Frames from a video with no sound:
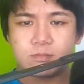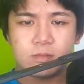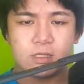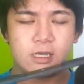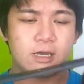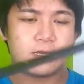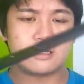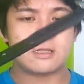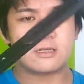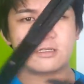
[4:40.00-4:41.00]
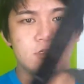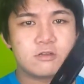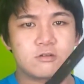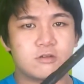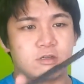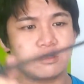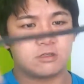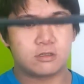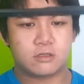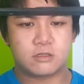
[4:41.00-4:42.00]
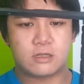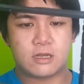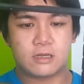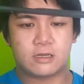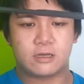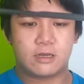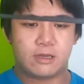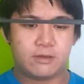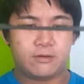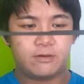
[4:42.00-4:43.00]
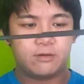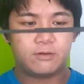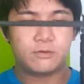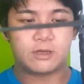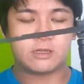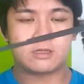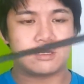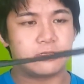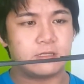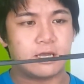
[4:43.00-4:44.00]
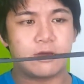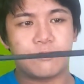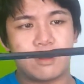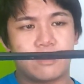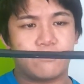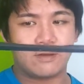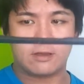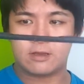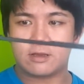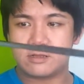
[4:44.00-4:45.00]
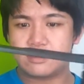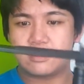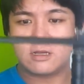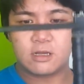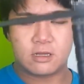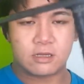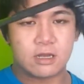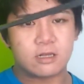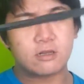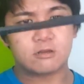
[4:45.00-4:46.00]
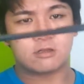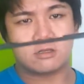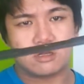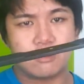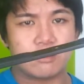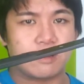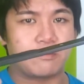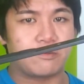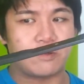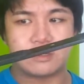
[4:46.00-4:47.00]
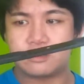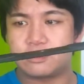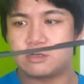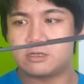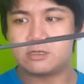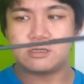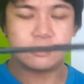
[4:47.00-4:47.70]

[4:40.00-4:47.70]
yeah, it doesn't look like a weird DIY thing, and kind of looks okay professionally,